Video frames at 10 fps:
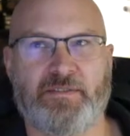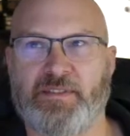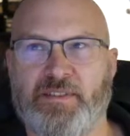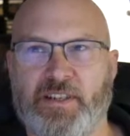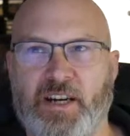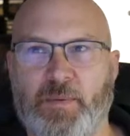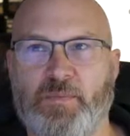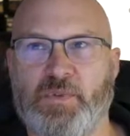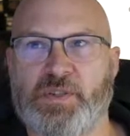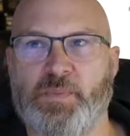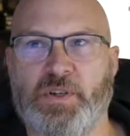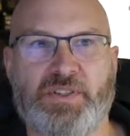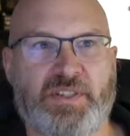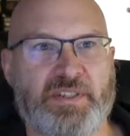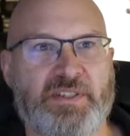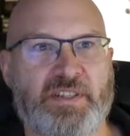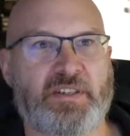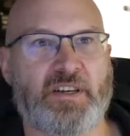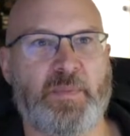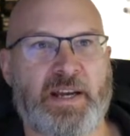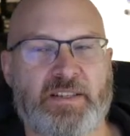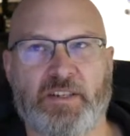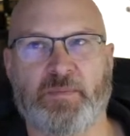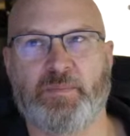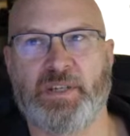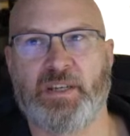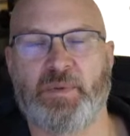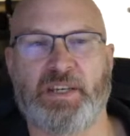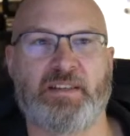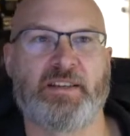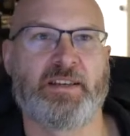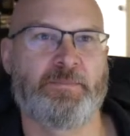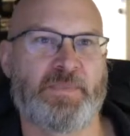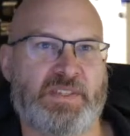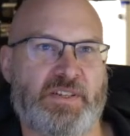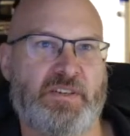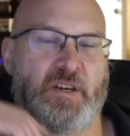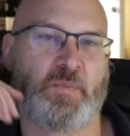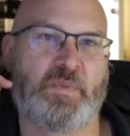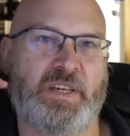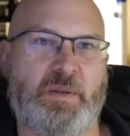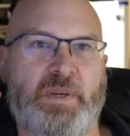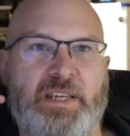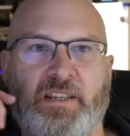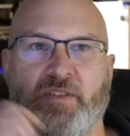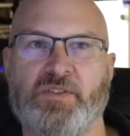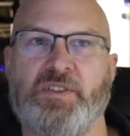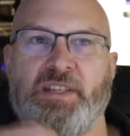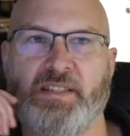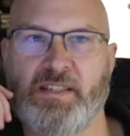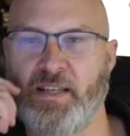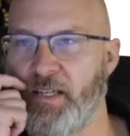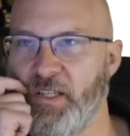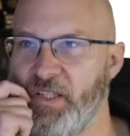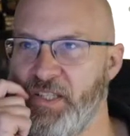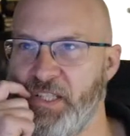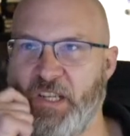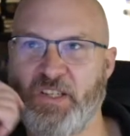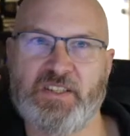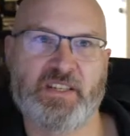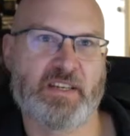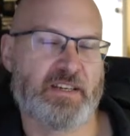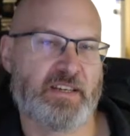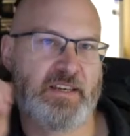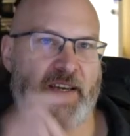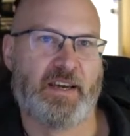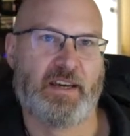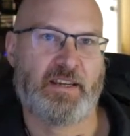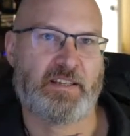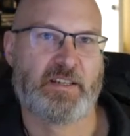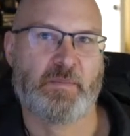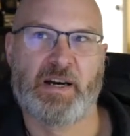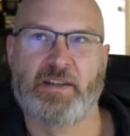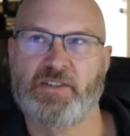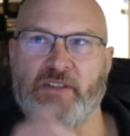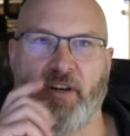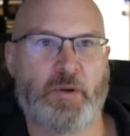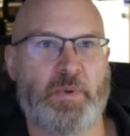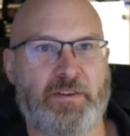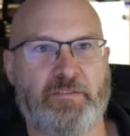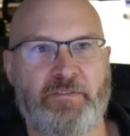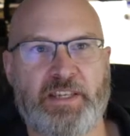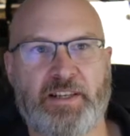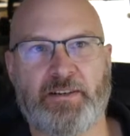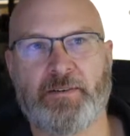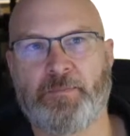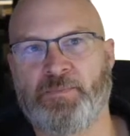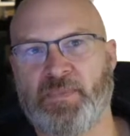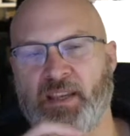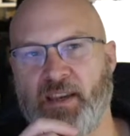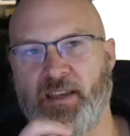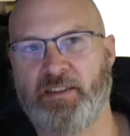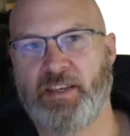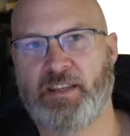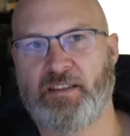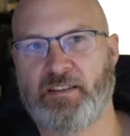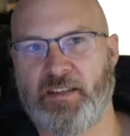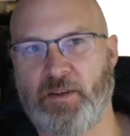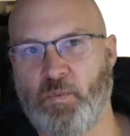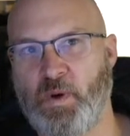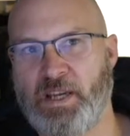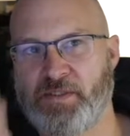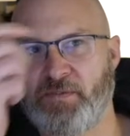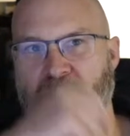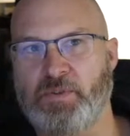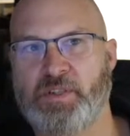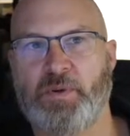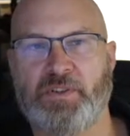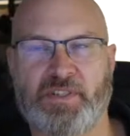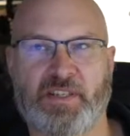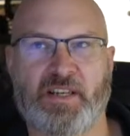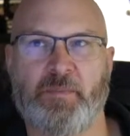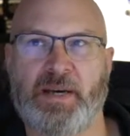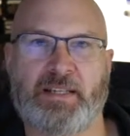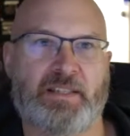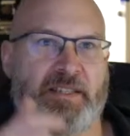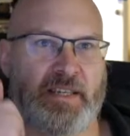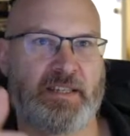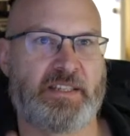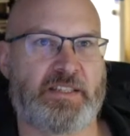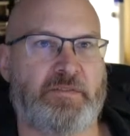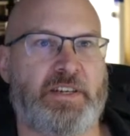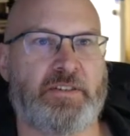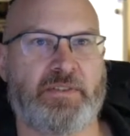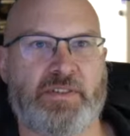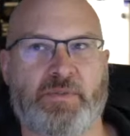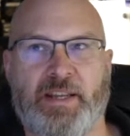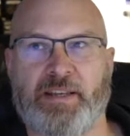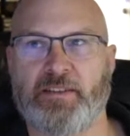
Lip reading: type responses that go back to OpenPnP. So OpenPnP can do things like send a command to open a feeder, and then it waits for the response to come back to say, yes, the feeder is ready.